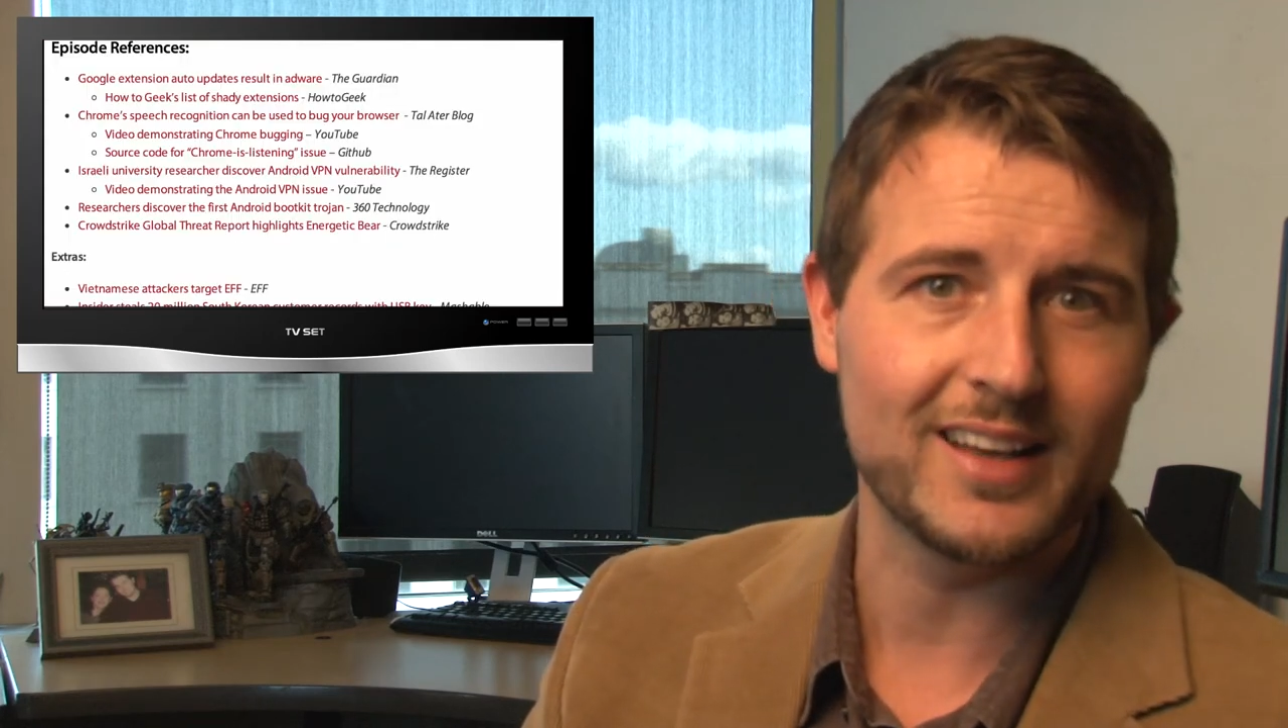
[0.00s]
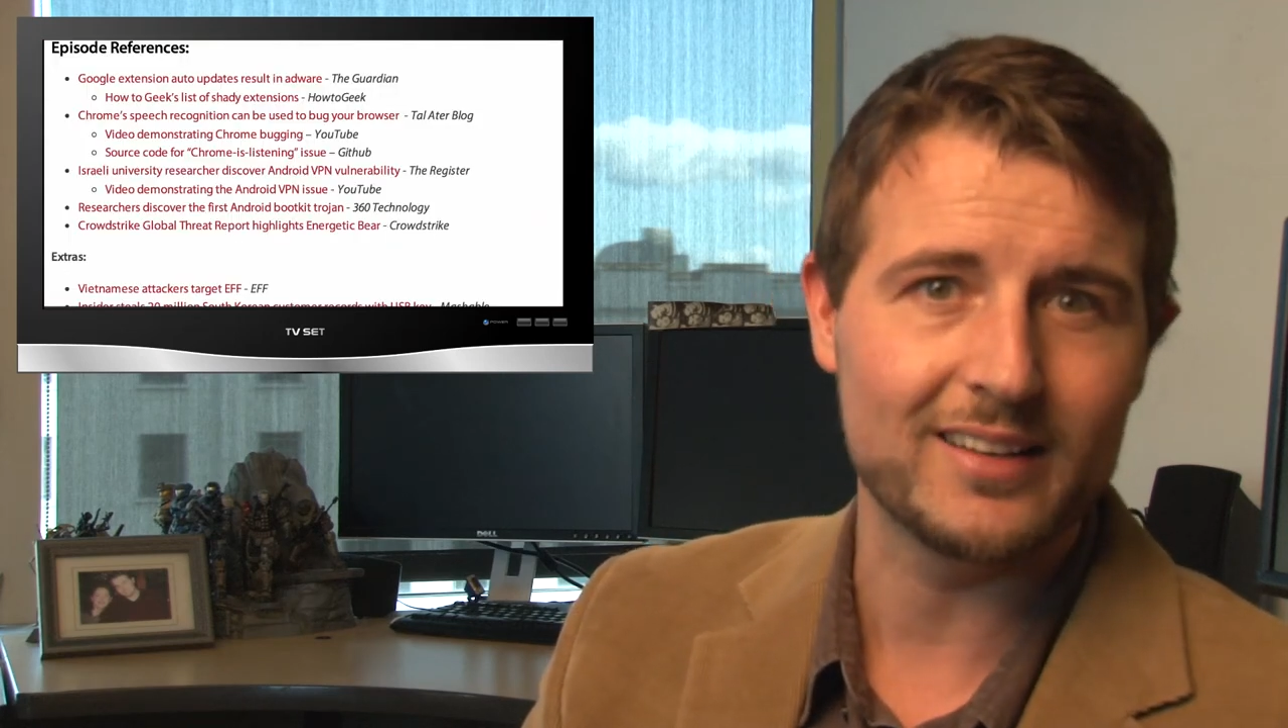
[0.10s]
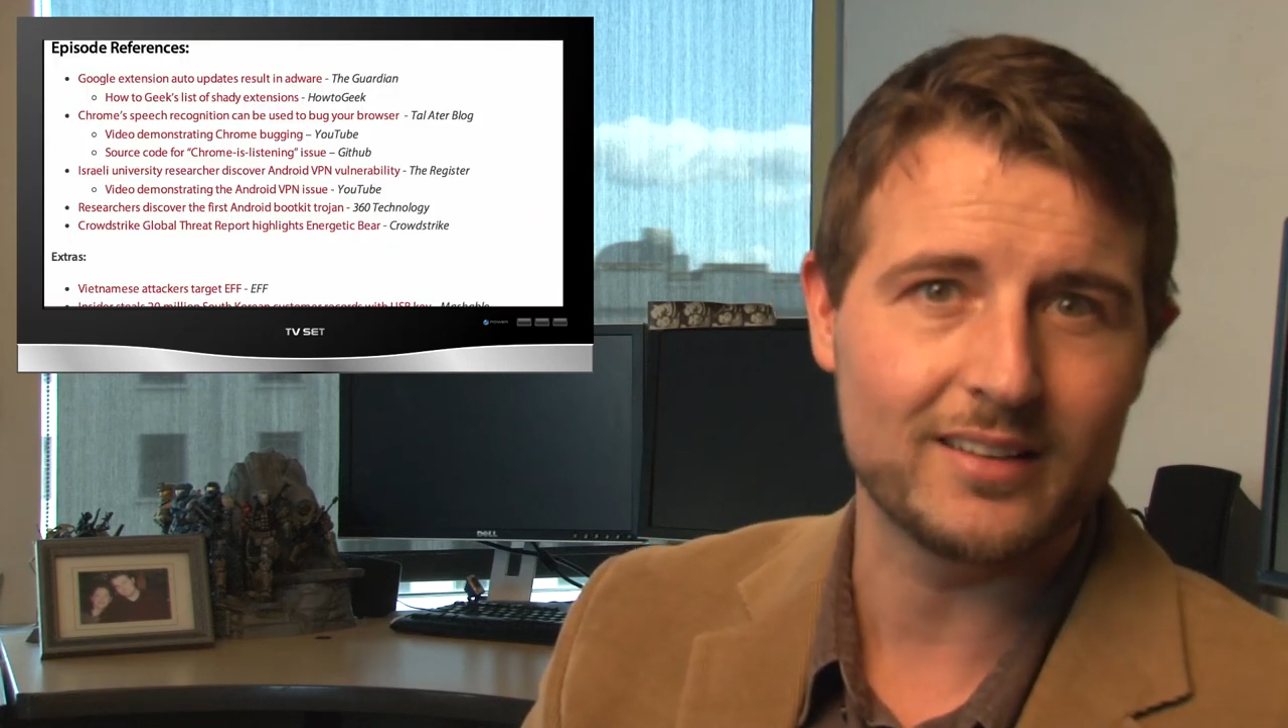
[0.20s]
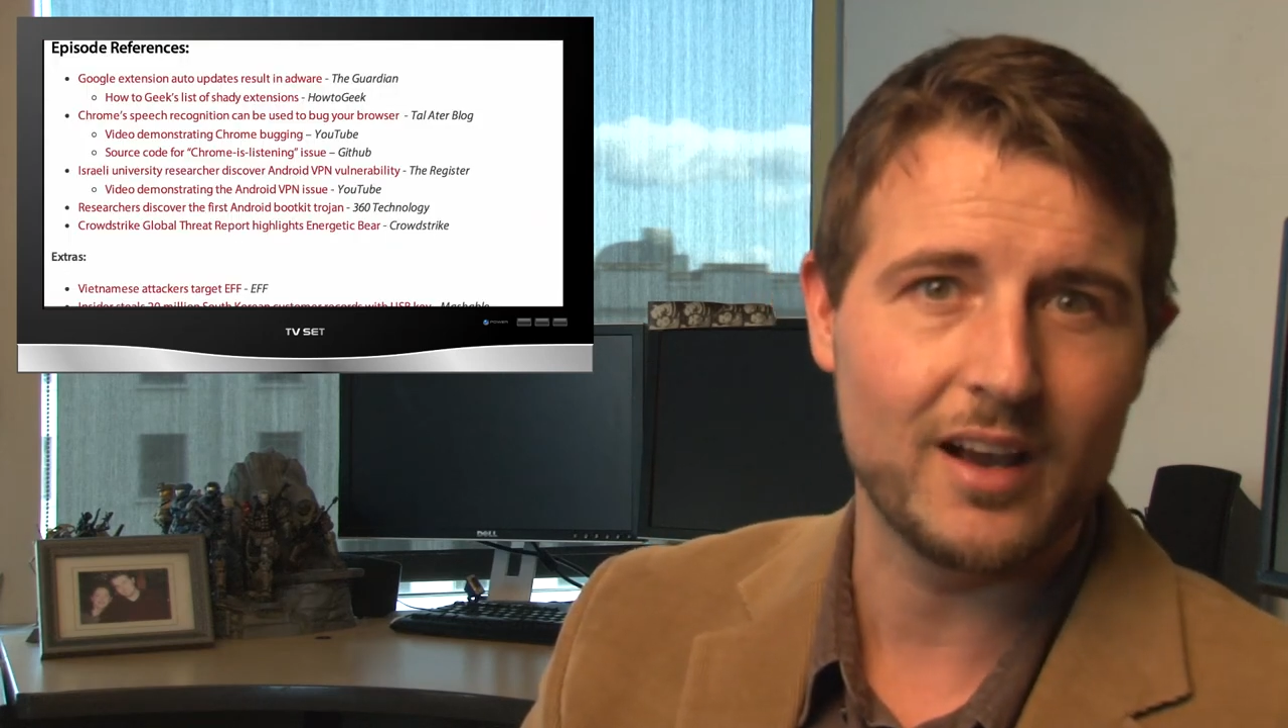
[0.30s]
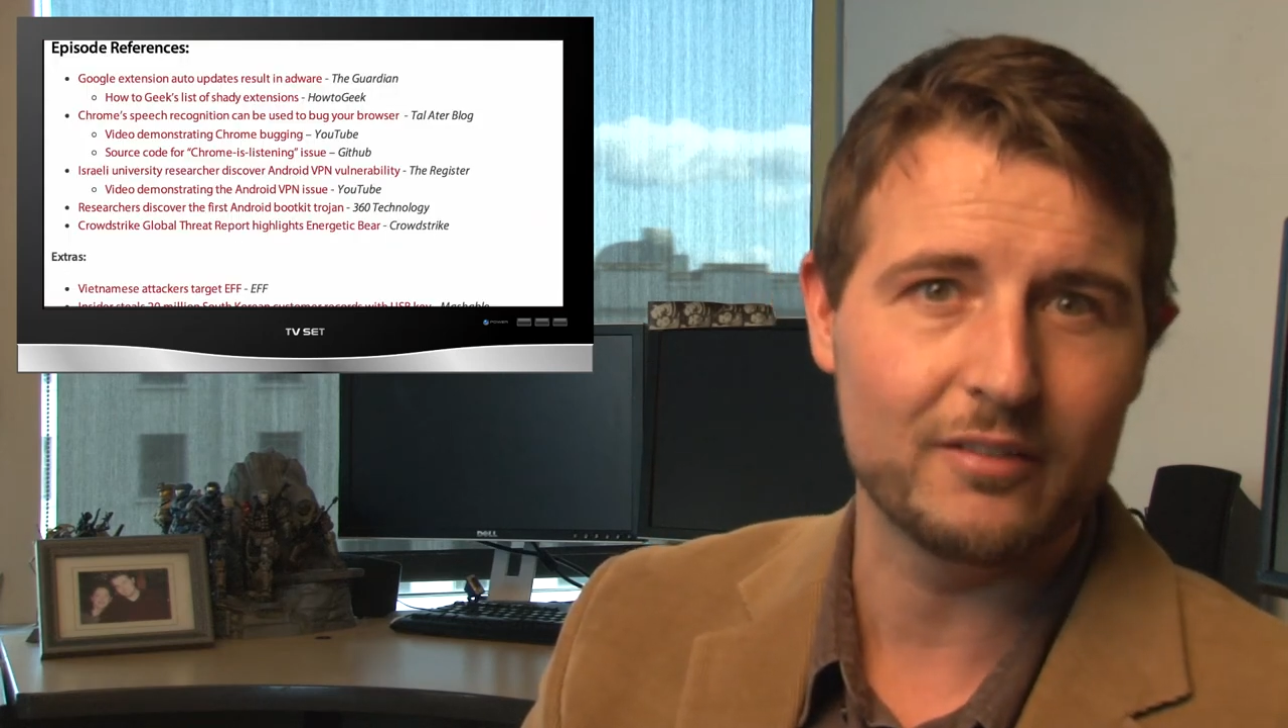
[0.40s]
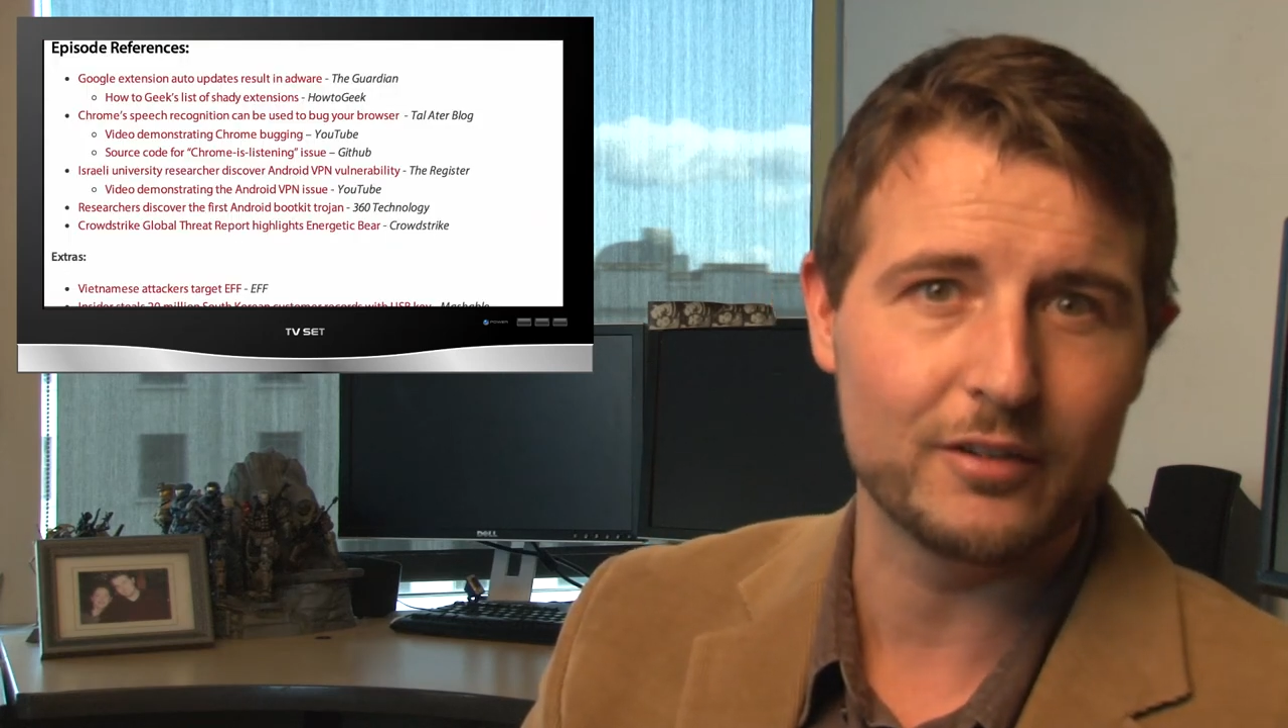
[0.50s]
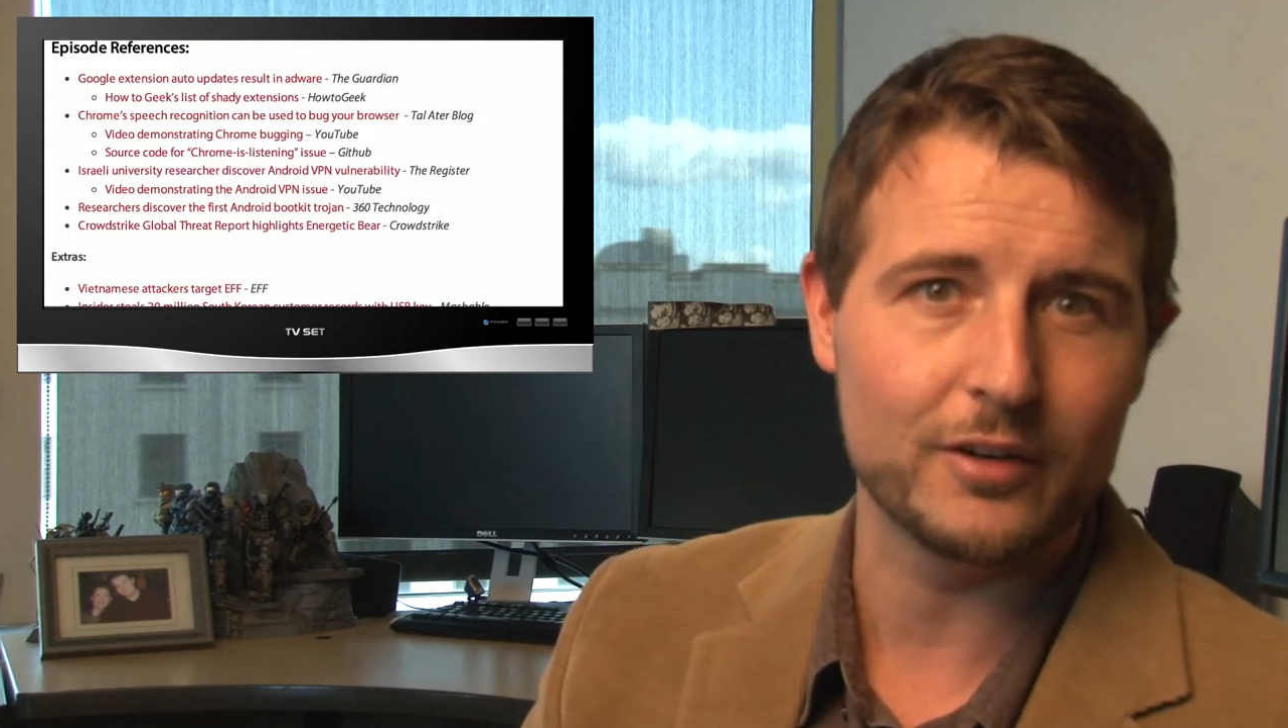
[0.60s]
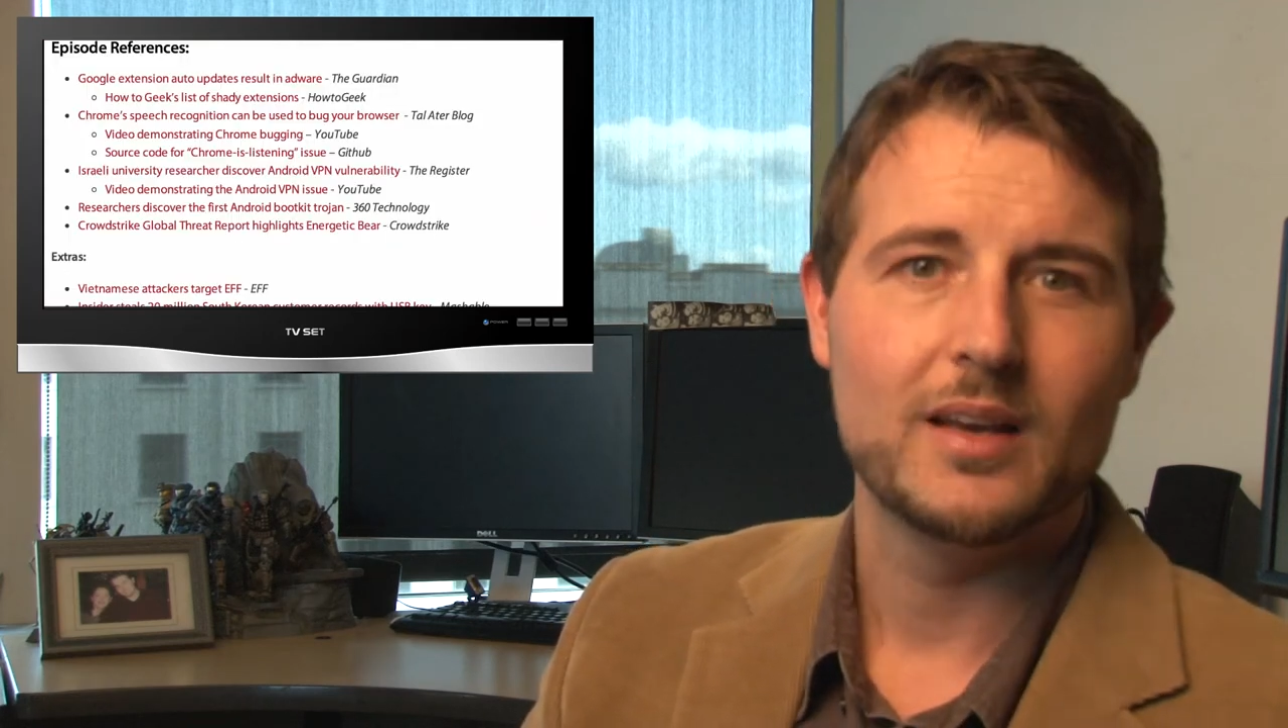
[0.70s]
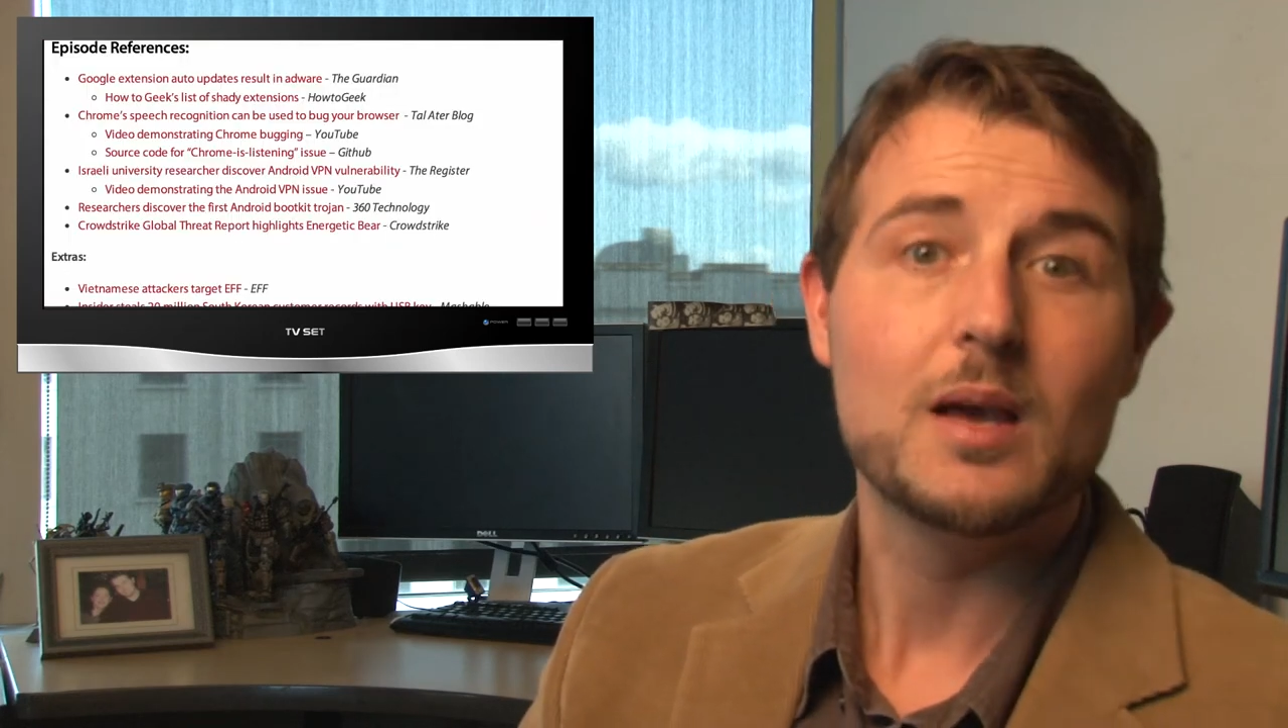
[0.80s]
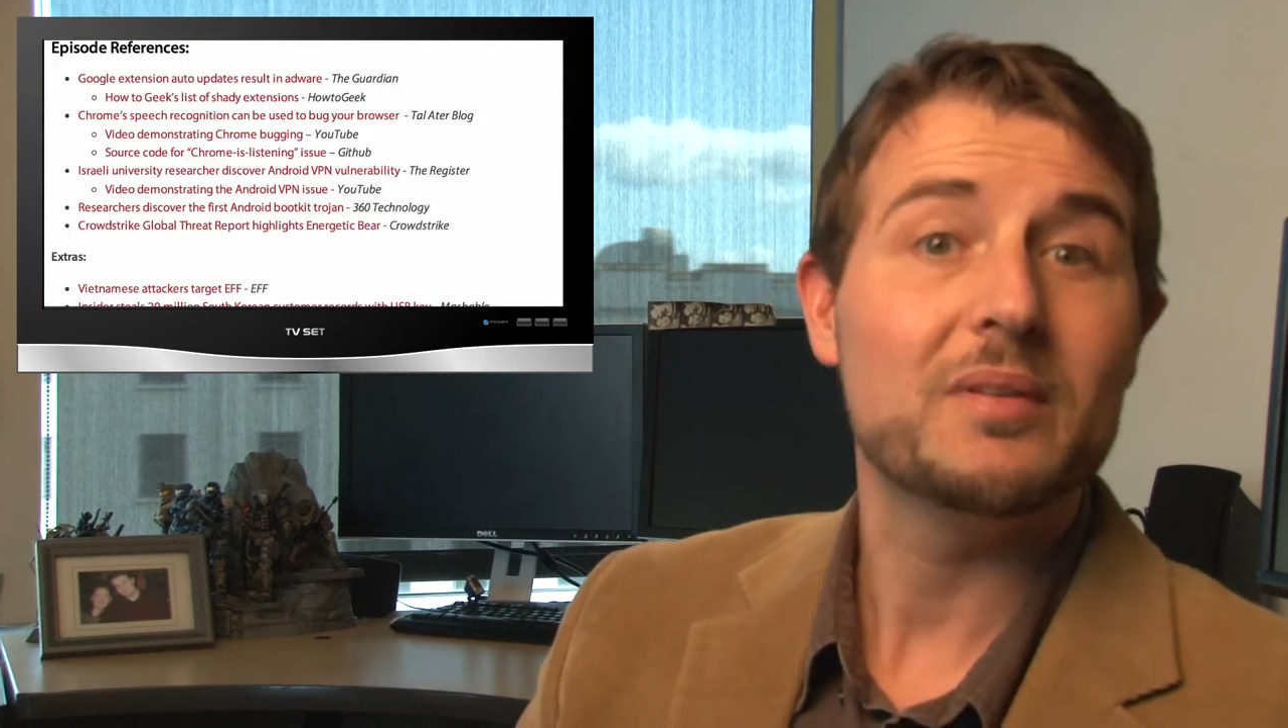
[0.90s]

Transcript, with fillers: get to cover.